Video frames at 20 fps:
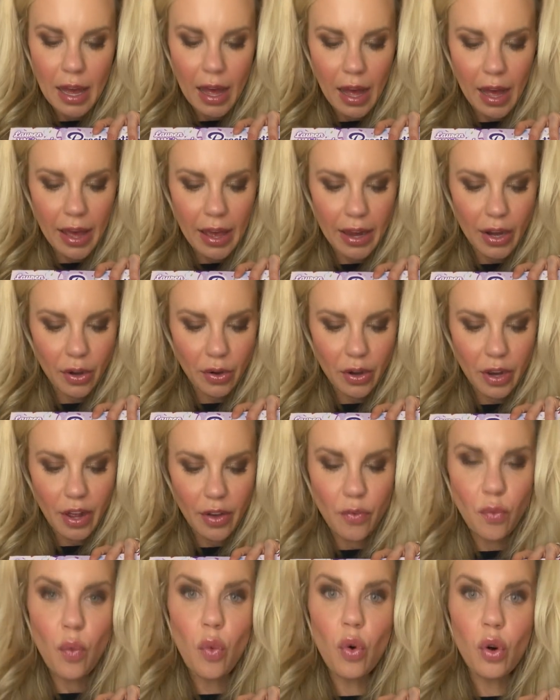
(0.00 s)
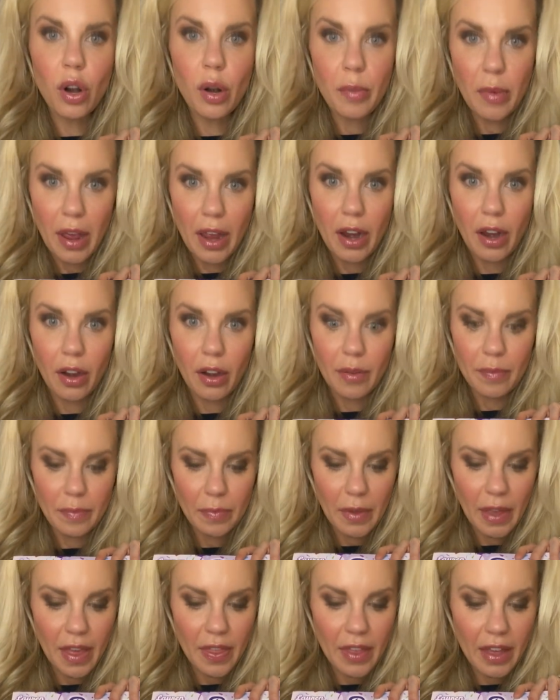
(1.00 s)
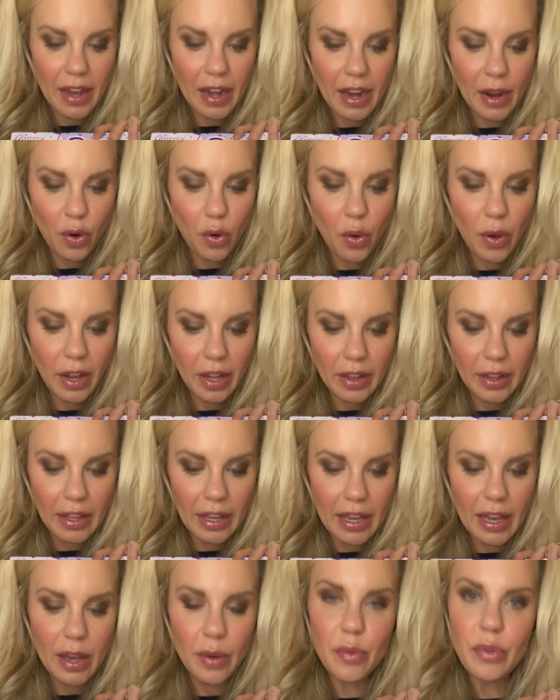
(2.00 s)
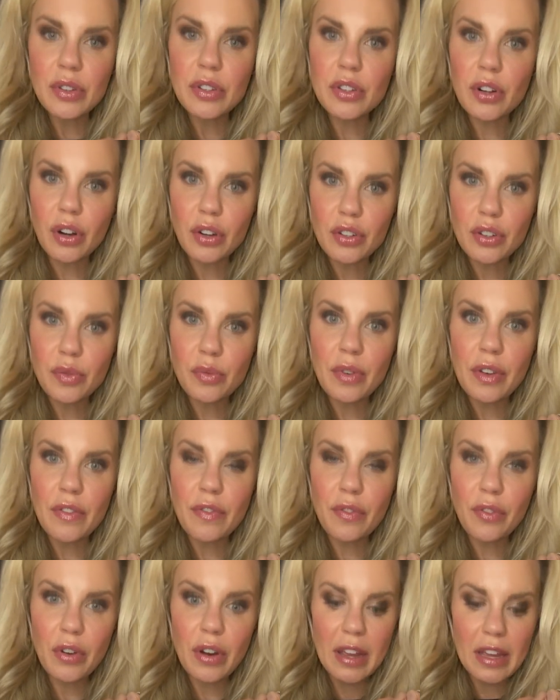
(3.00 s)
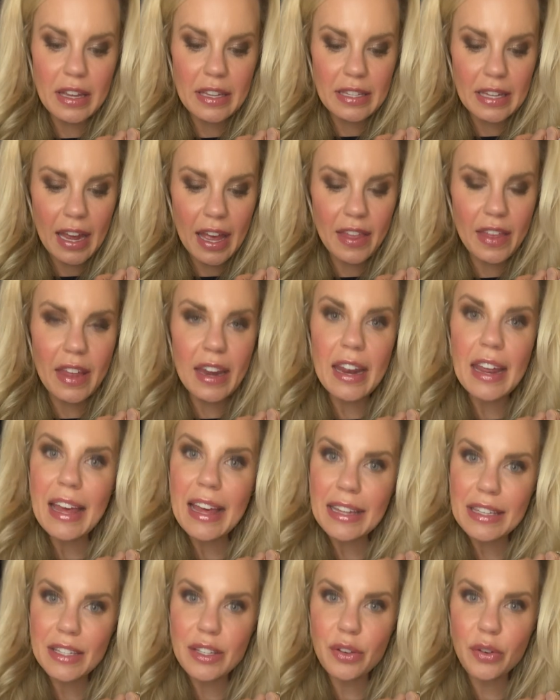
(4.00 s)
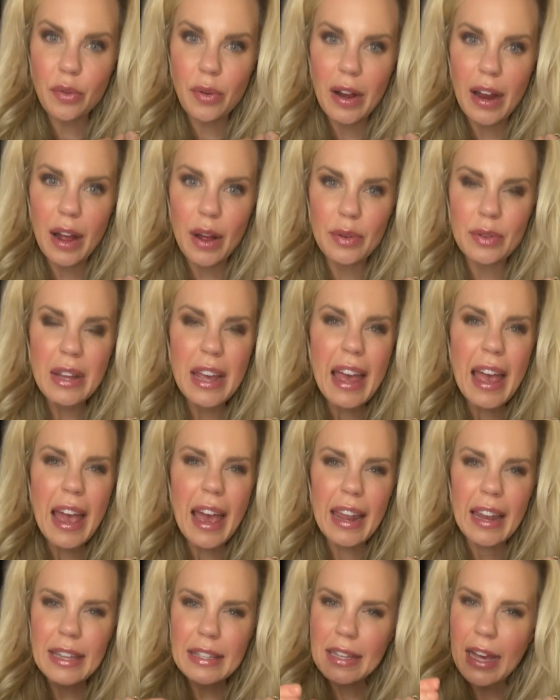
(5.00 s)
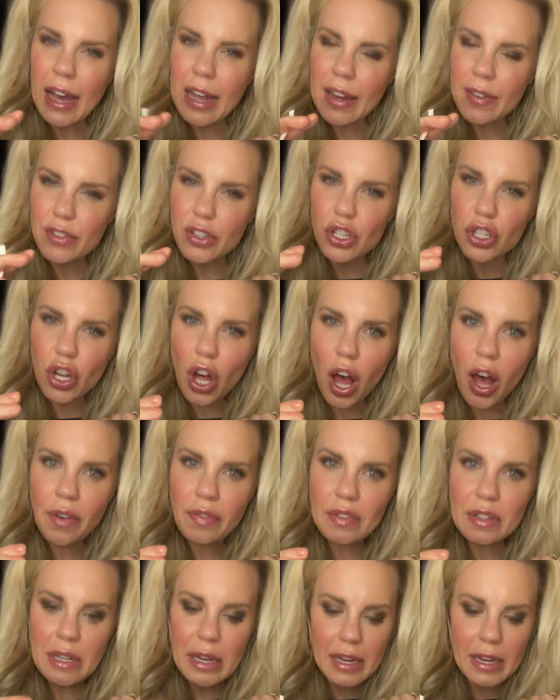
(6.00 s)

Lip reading: area of warm air. And then quickly it will start to refreeze, and then it hits the ground, and it's kind of soft.